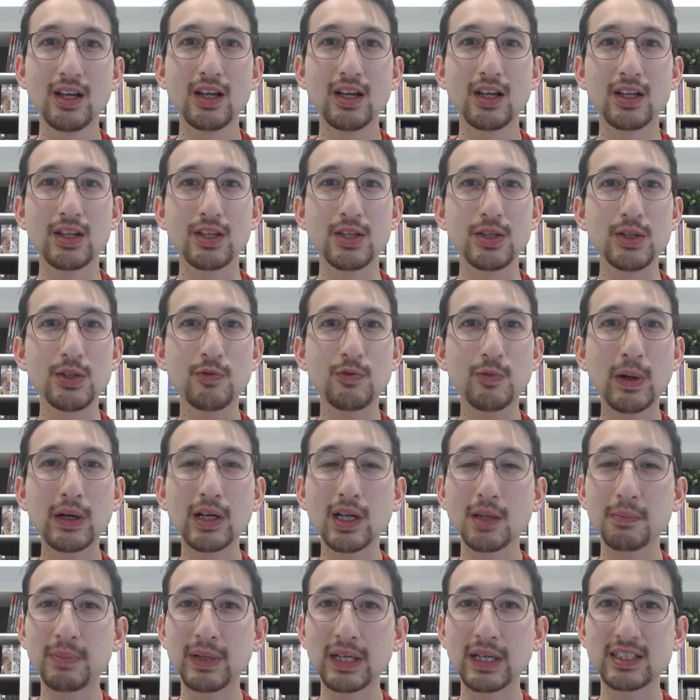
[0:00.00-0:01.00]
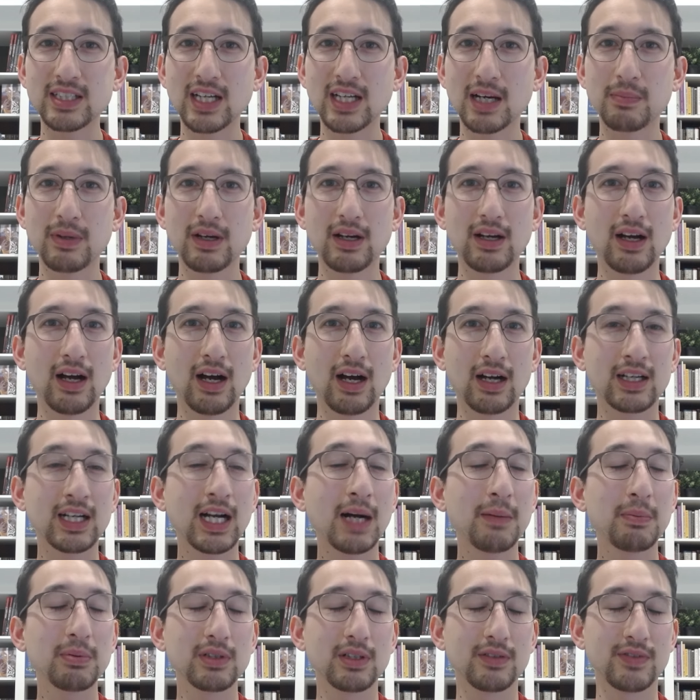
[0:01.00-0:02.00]
you've probably picked up a
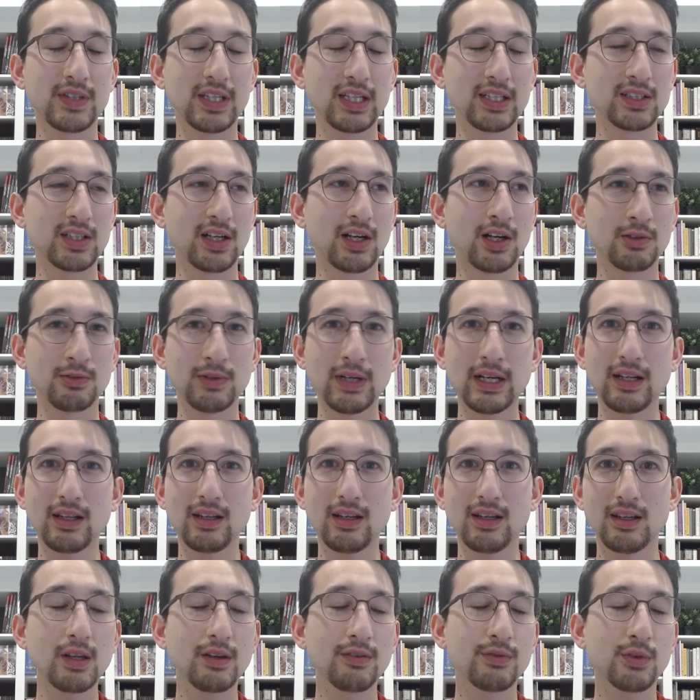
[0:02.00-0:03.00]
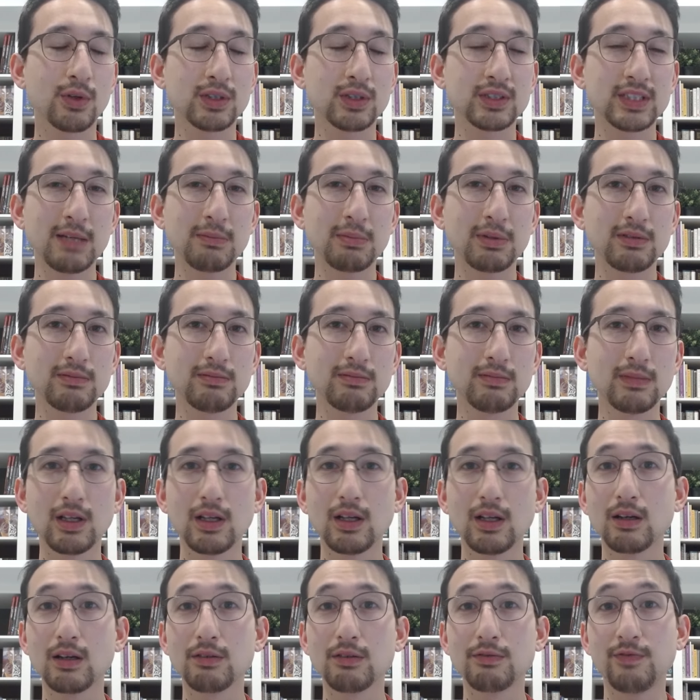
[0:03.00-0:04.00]
couple of these already. For example,
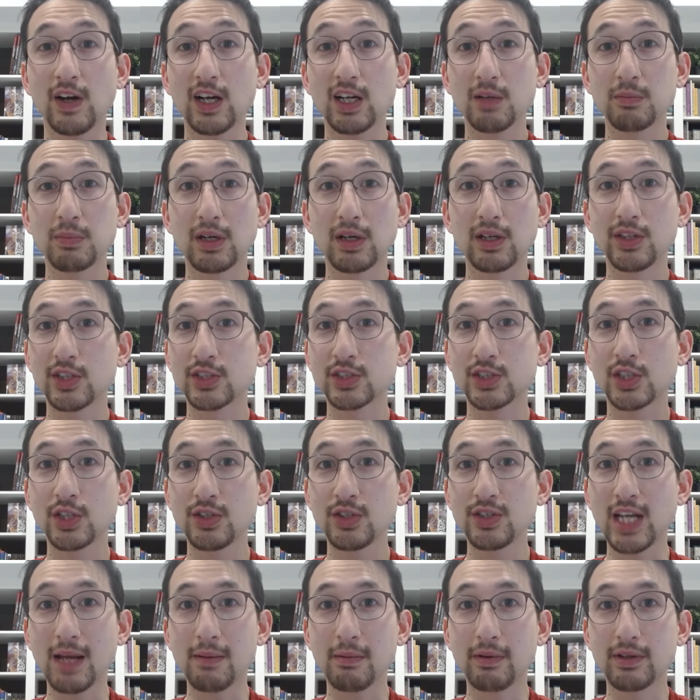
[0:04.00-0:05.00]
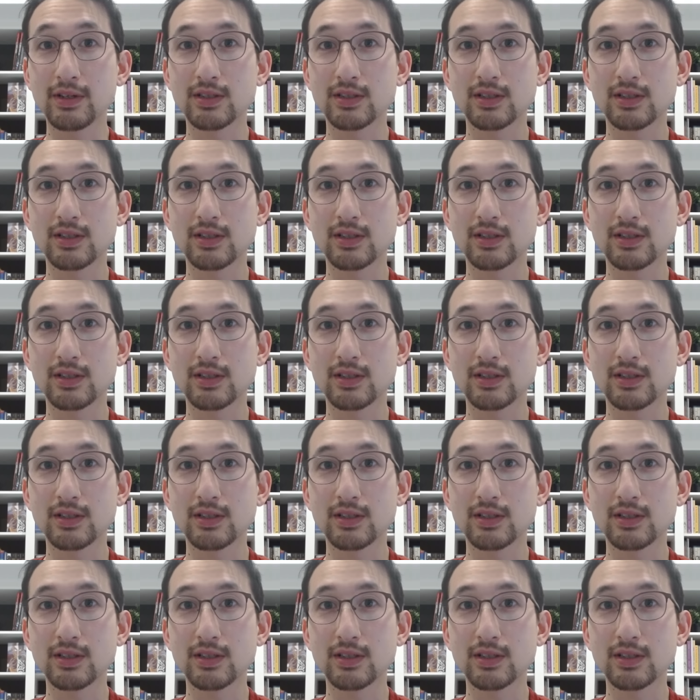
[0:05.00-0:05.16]
Fireball does good damage,